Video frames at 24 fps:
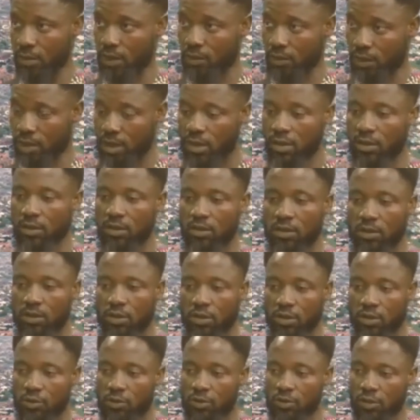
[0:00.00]
Okay,
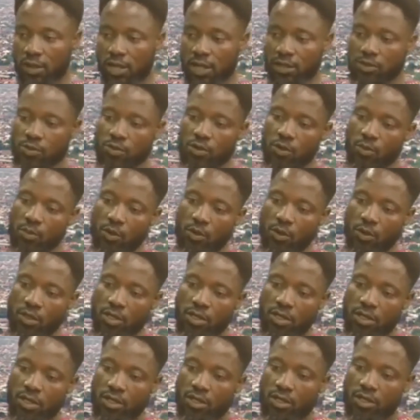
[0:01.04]
you get your
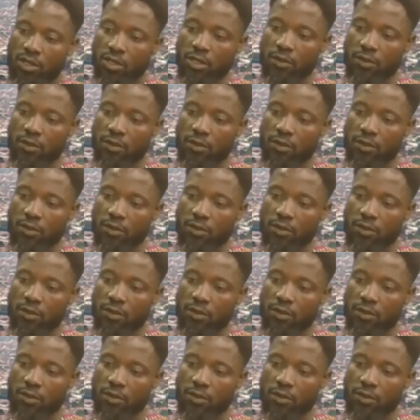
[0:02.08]
money,